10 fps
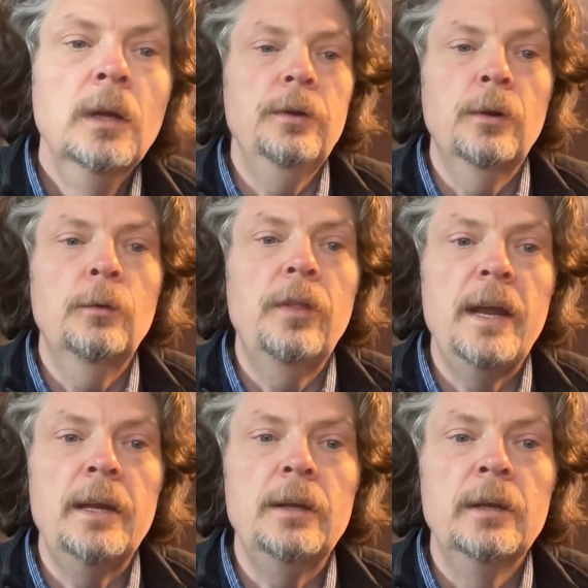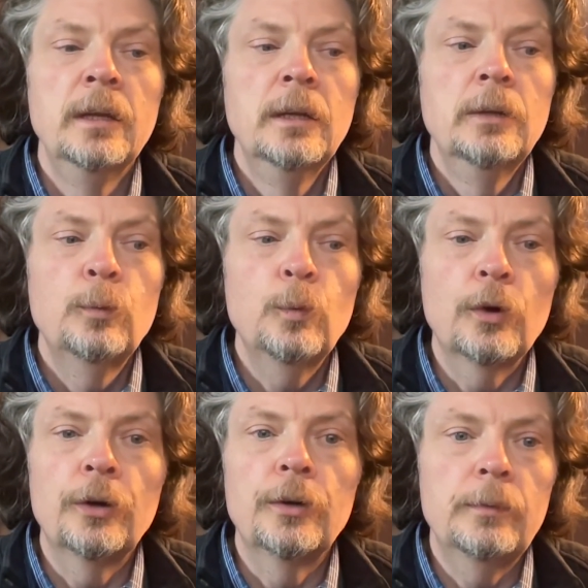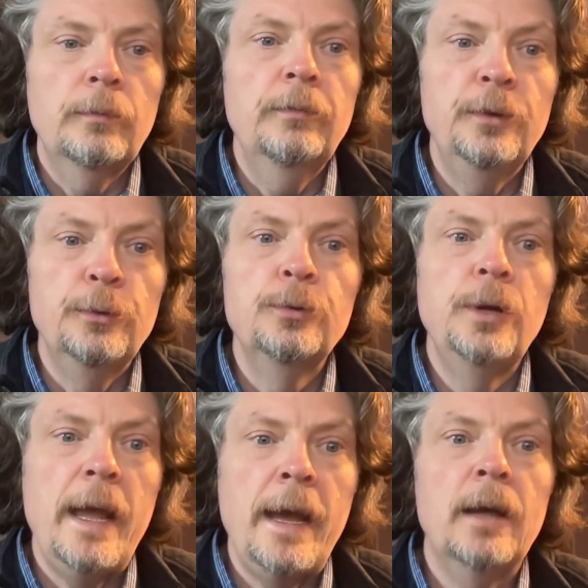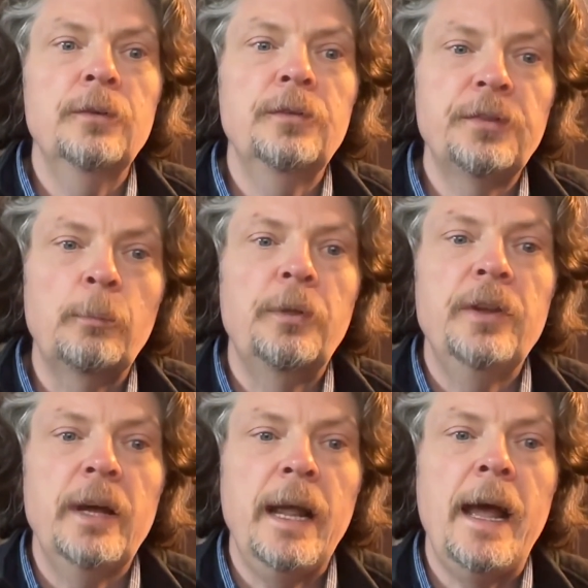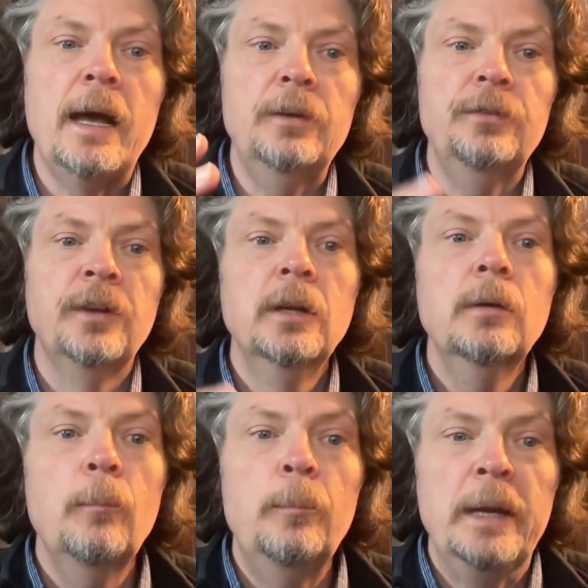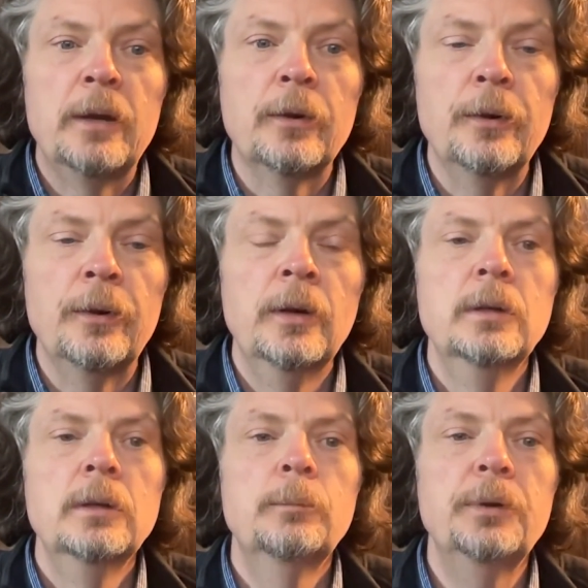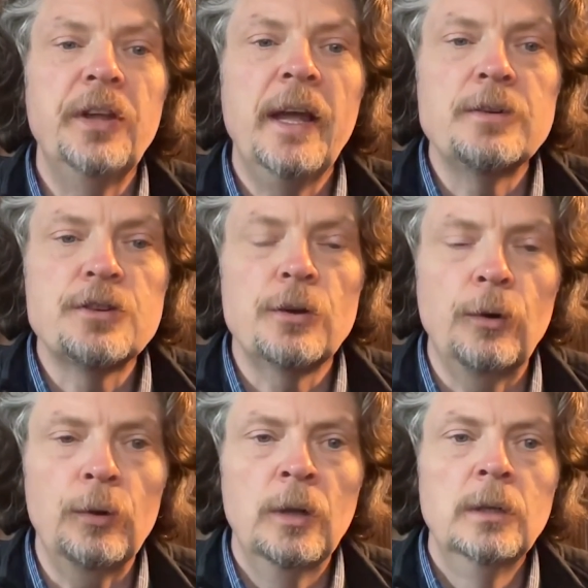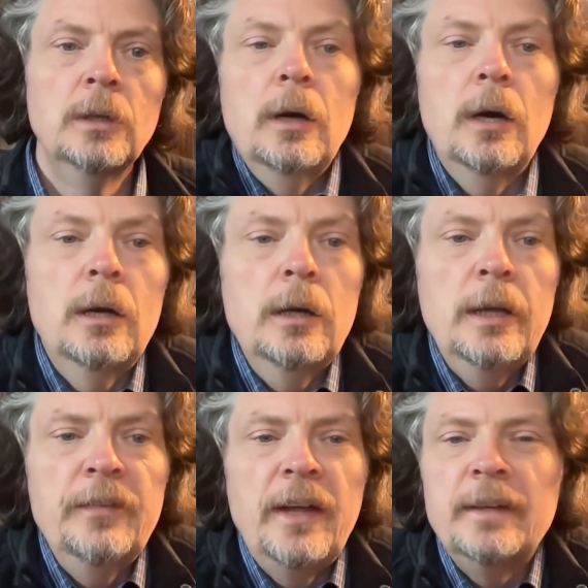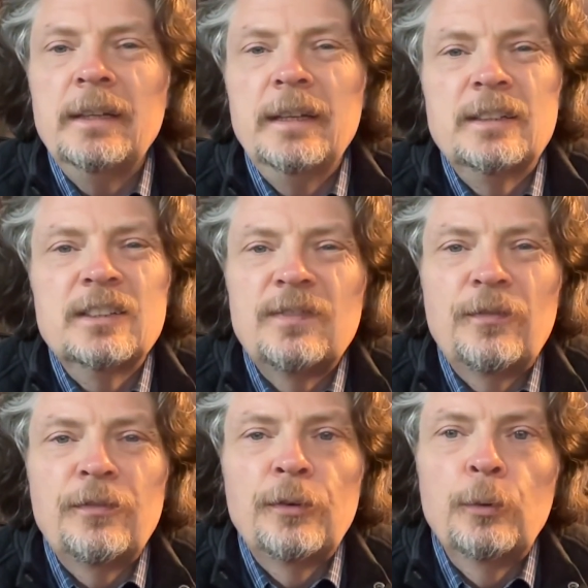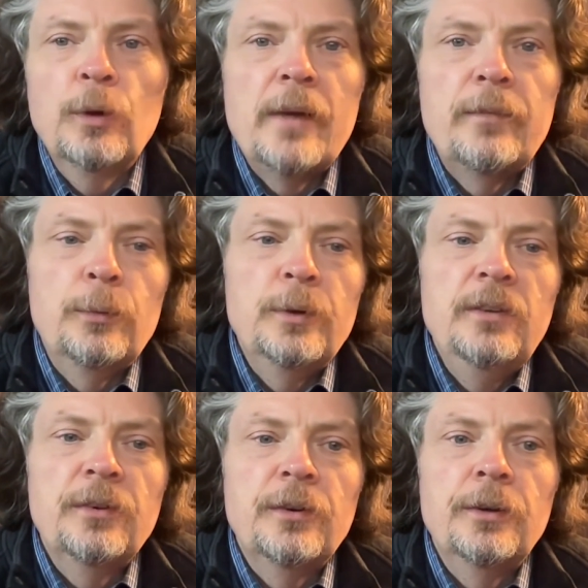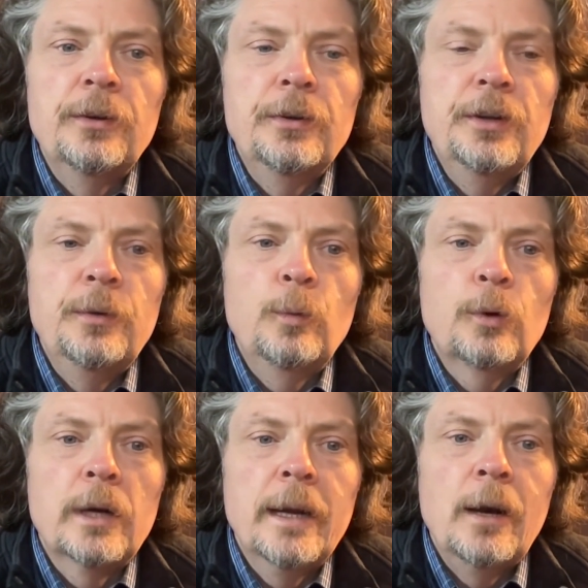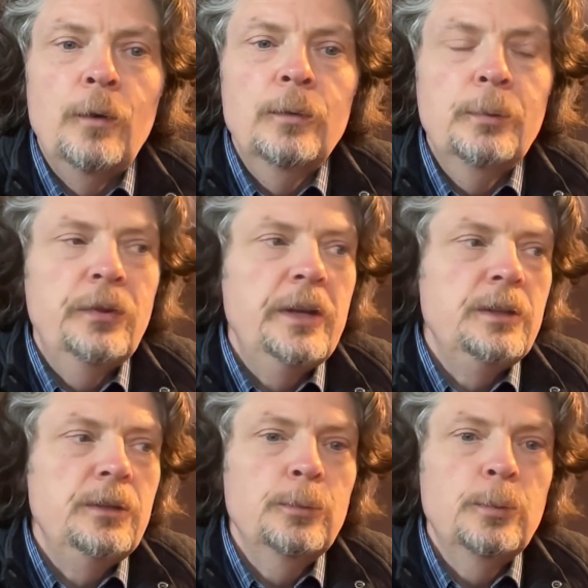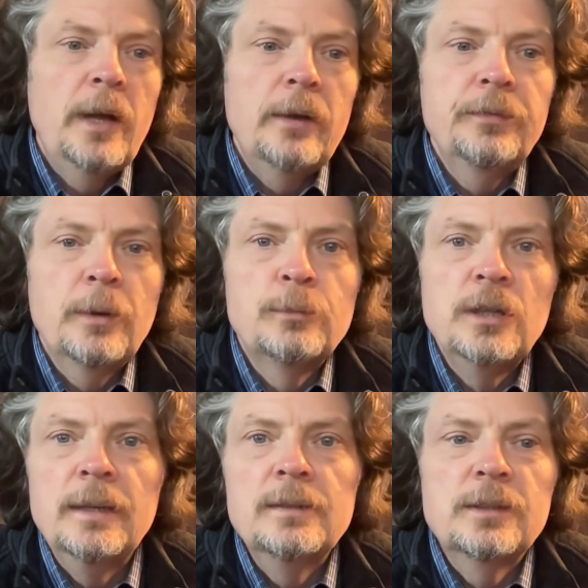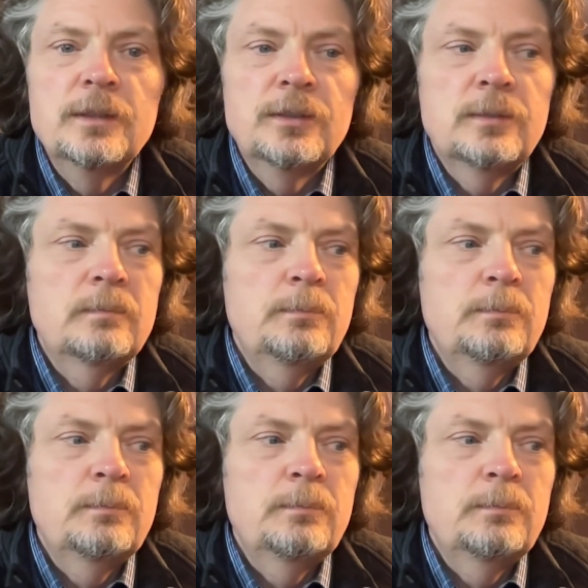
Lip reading: They were viewed as something that has bigger potential, and then it just, for whatever reason, or didn't work out. But then you have some chains that just